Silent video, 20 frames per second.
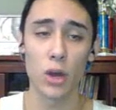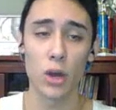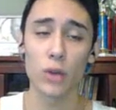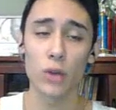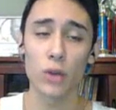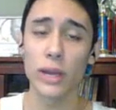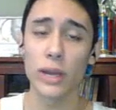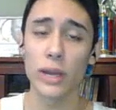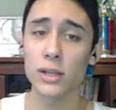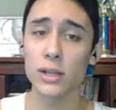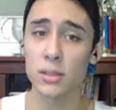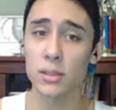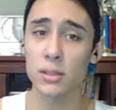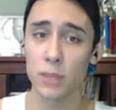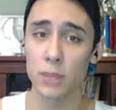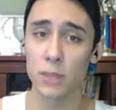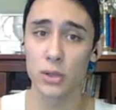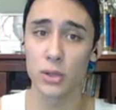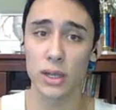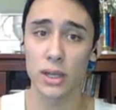Oh, there's the
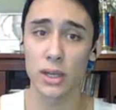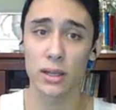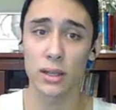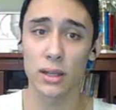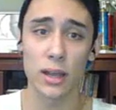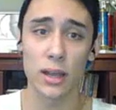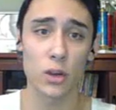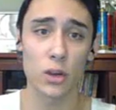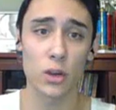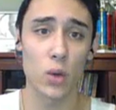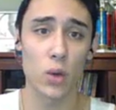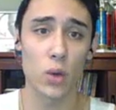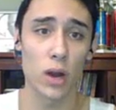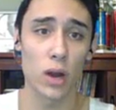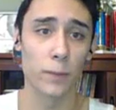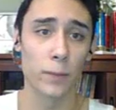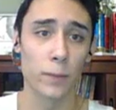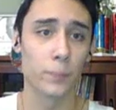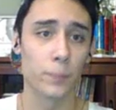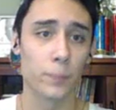music. There you
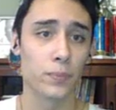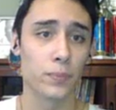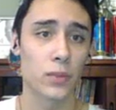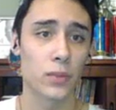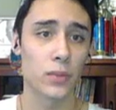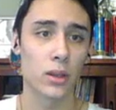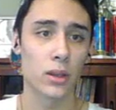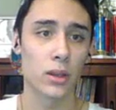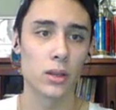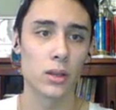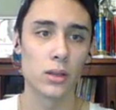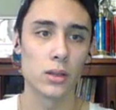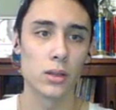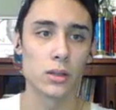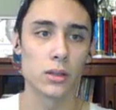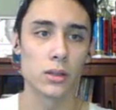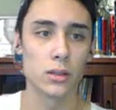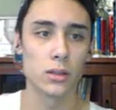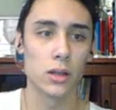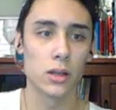are.
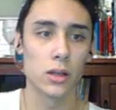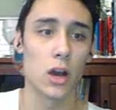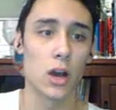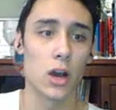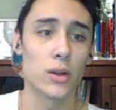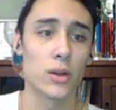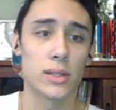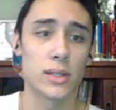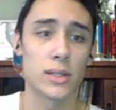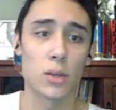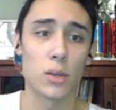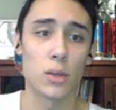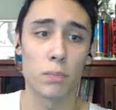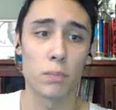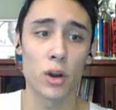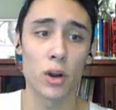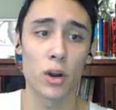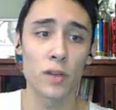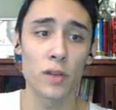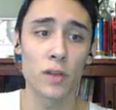Alright, so
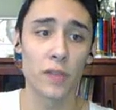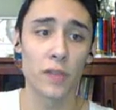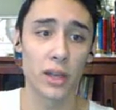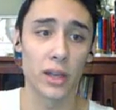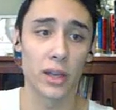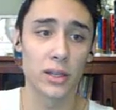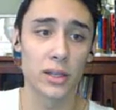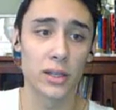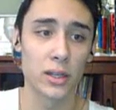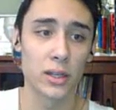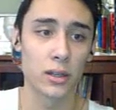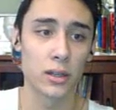perfect.